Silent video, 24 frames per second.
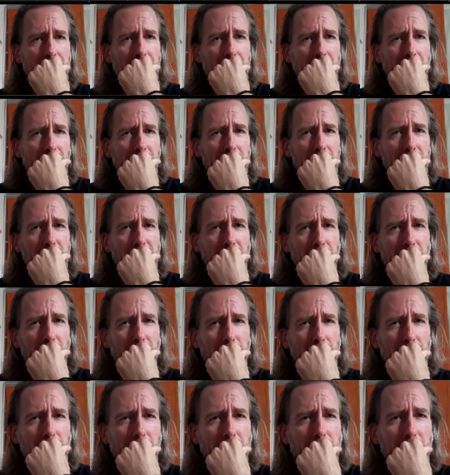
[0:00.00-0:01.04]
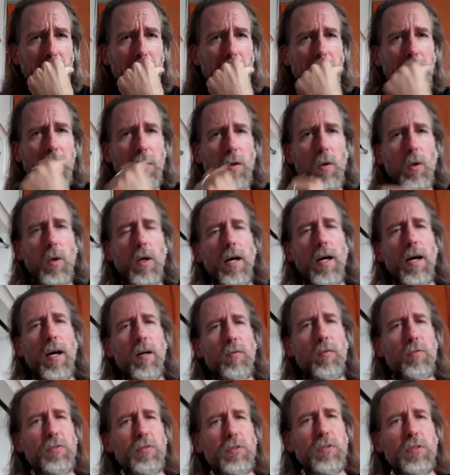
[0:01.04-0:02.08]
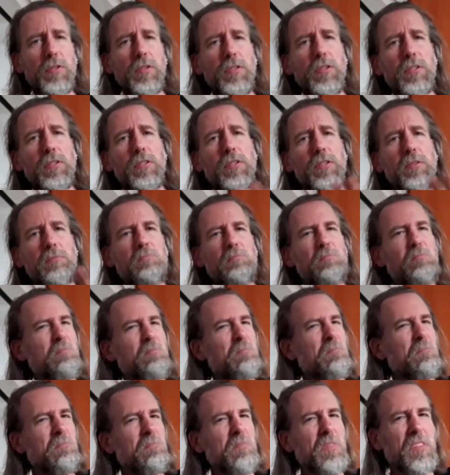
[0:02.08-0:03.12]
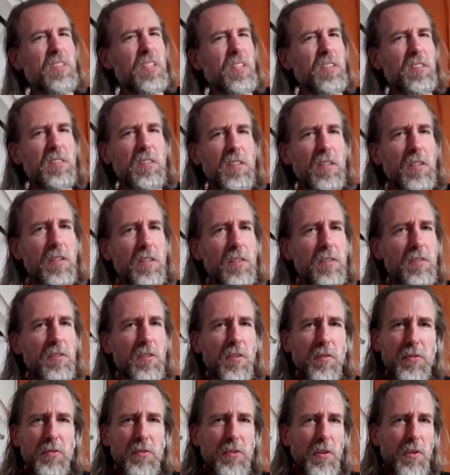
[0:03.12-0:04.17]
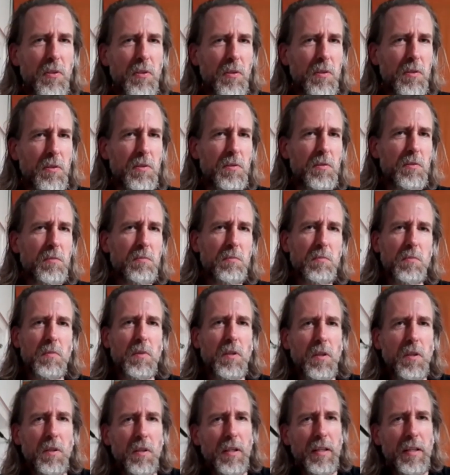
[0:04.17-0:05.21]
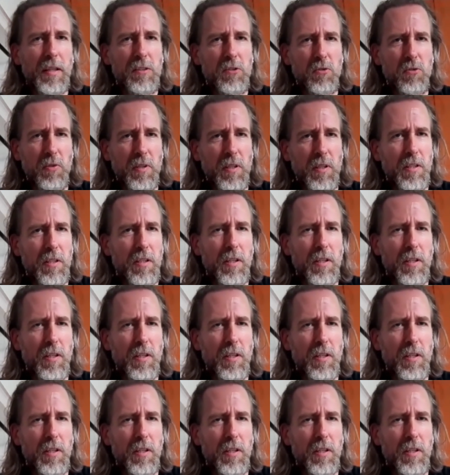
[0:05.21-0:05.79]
So, after 6 years of solo online training,